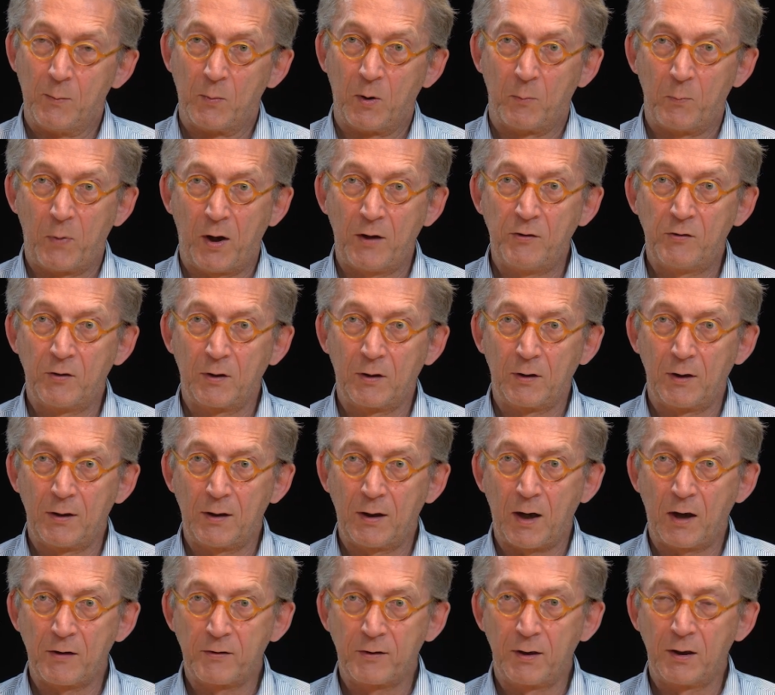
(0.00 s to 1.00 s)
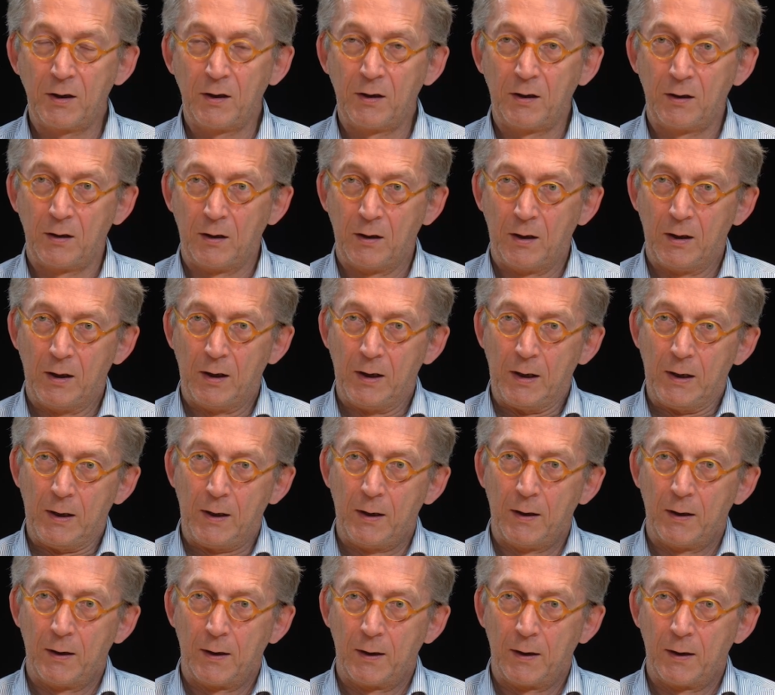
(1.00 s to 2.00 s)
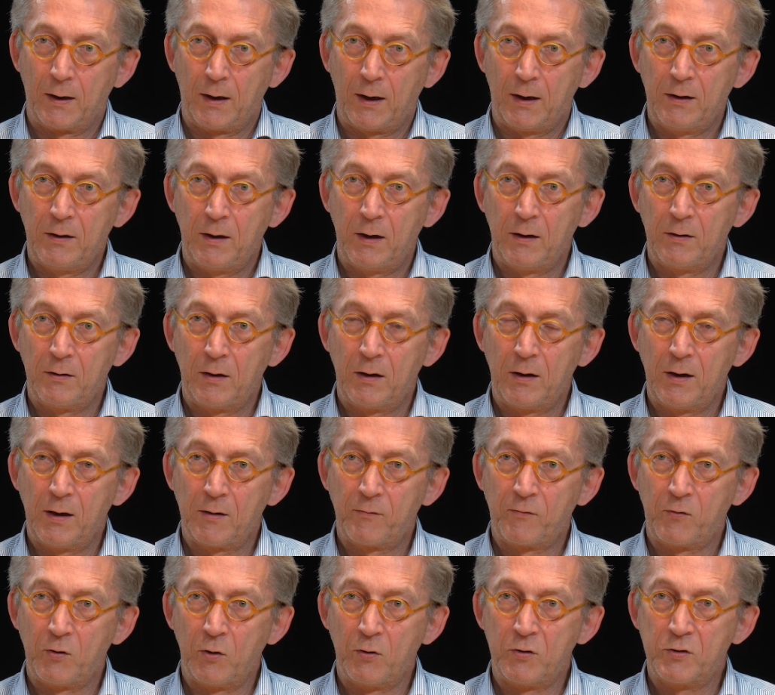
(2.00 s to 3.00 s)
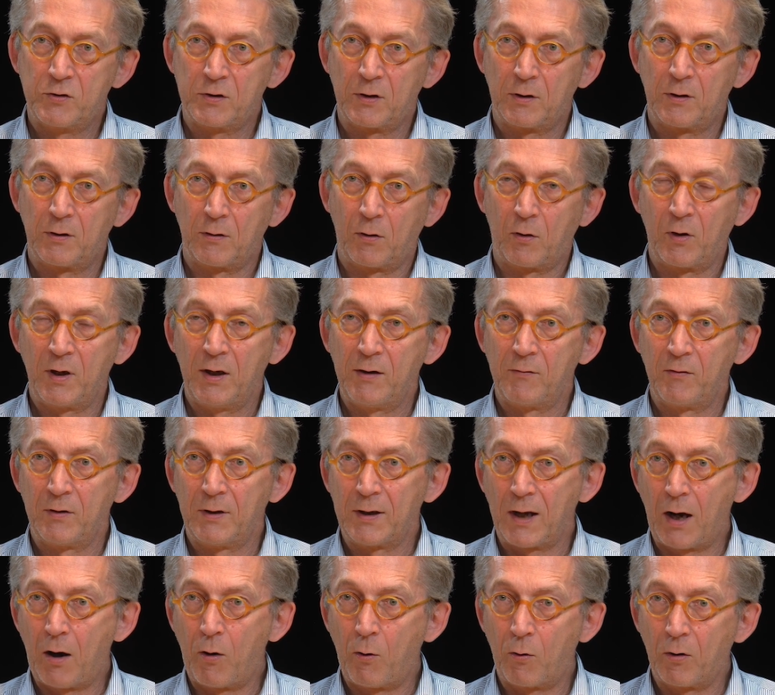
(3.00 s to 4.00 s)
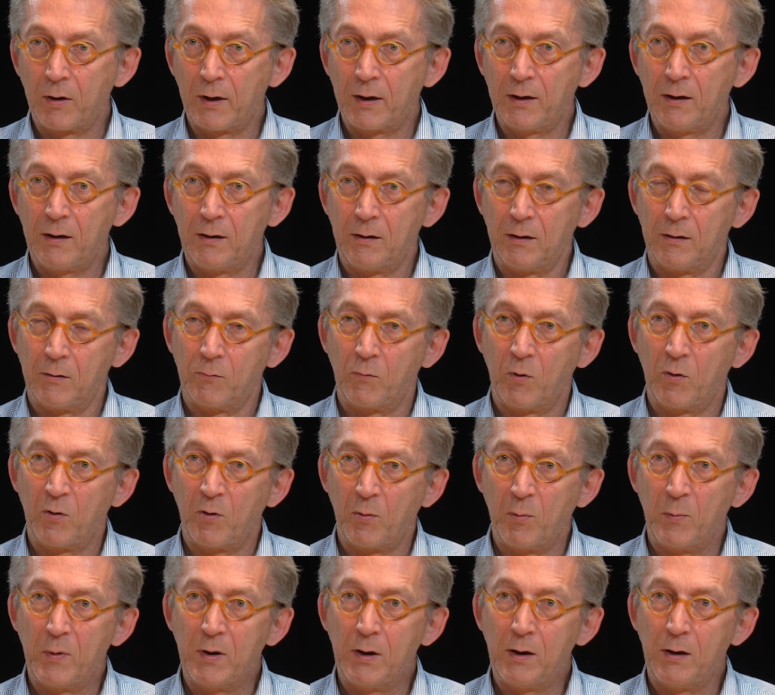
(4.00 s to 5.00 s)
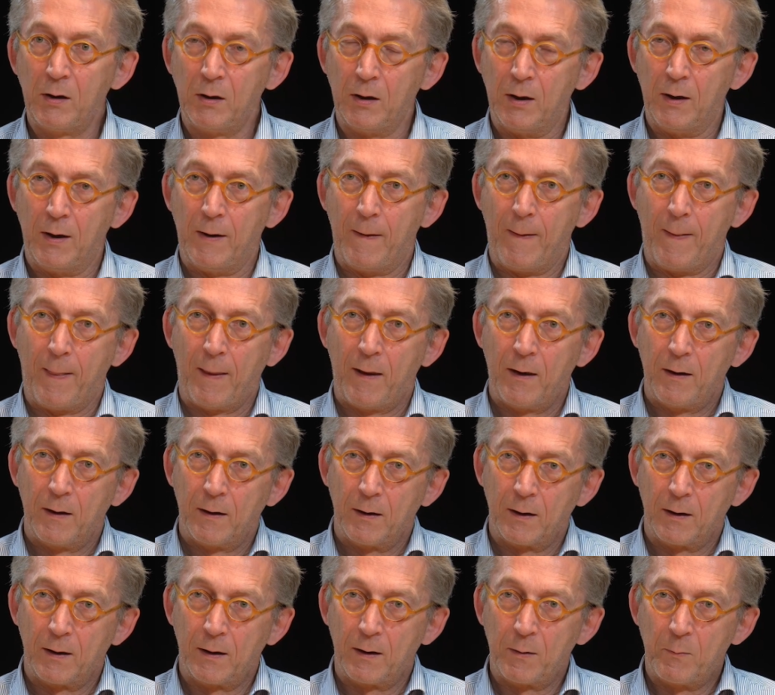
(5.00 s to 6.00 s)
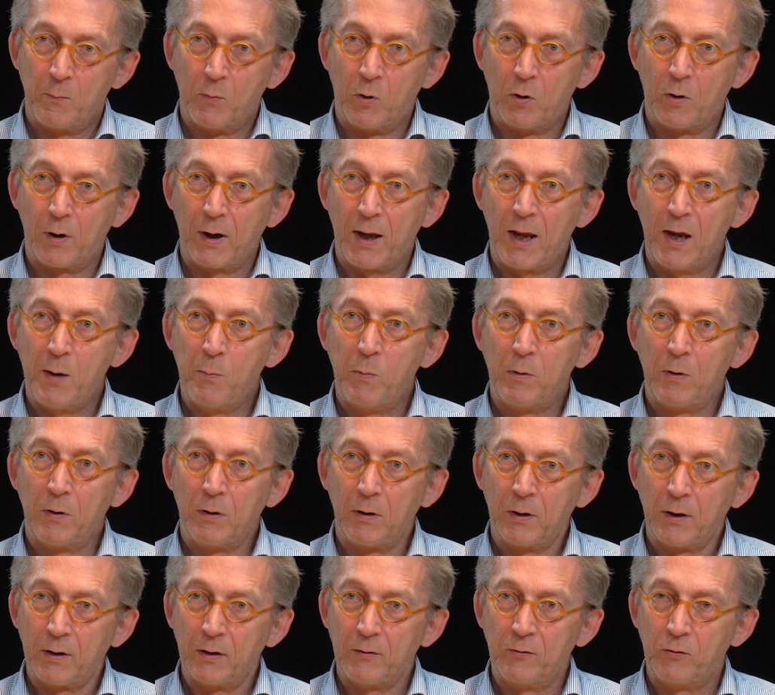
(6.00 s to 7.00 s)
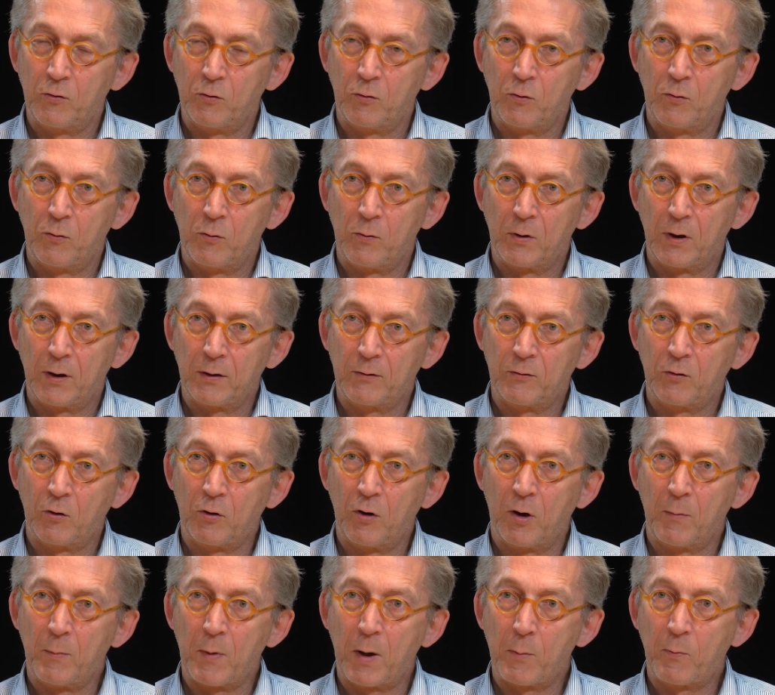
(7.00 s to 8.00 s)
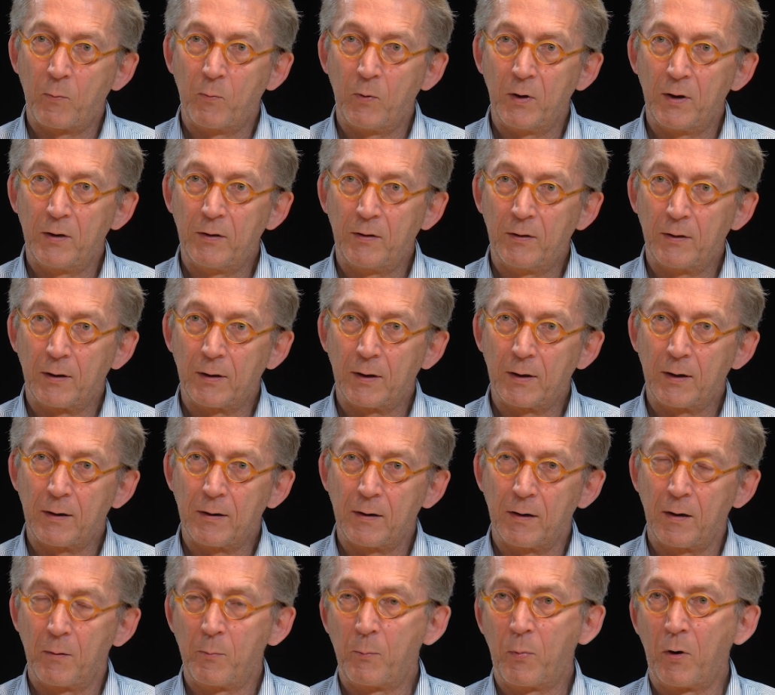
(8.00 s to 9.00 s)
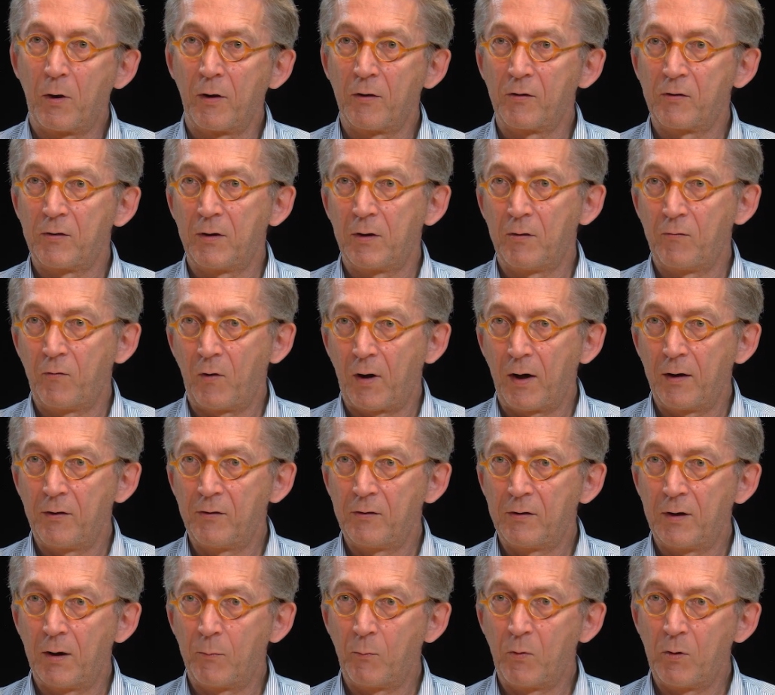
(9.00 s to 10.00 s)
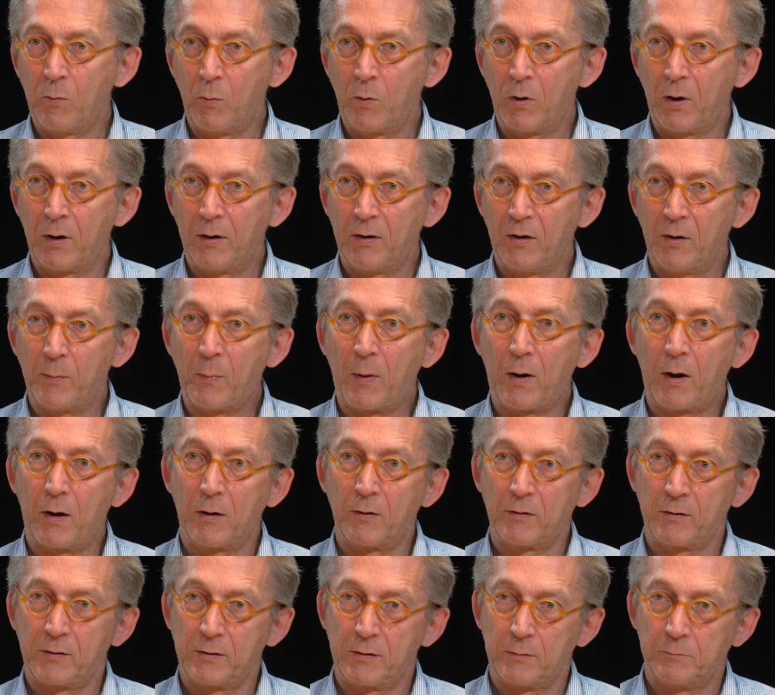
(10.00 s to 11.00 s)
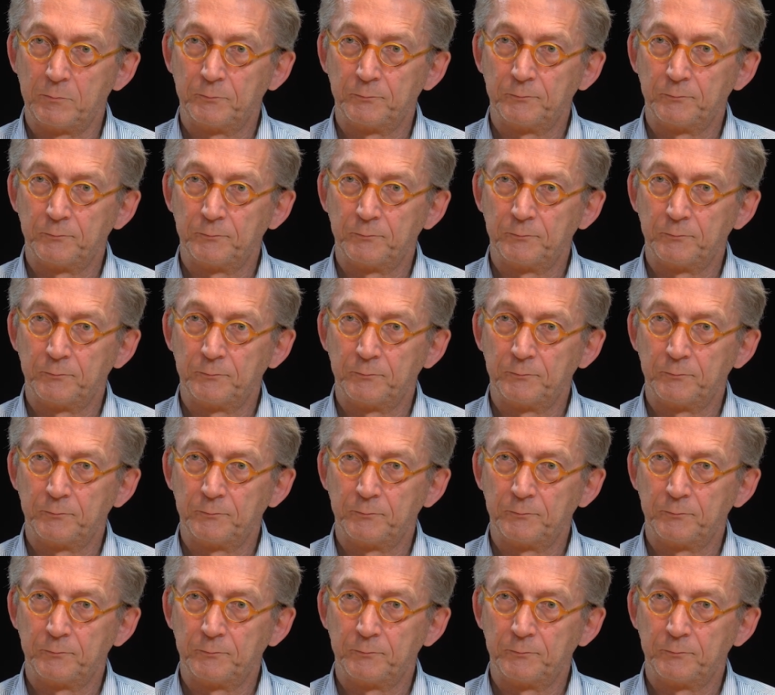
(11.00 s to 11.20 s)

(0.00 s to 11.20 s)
But basically, I think in the near future, or even now already, we will be more able to come up with policy advice than we were in the past.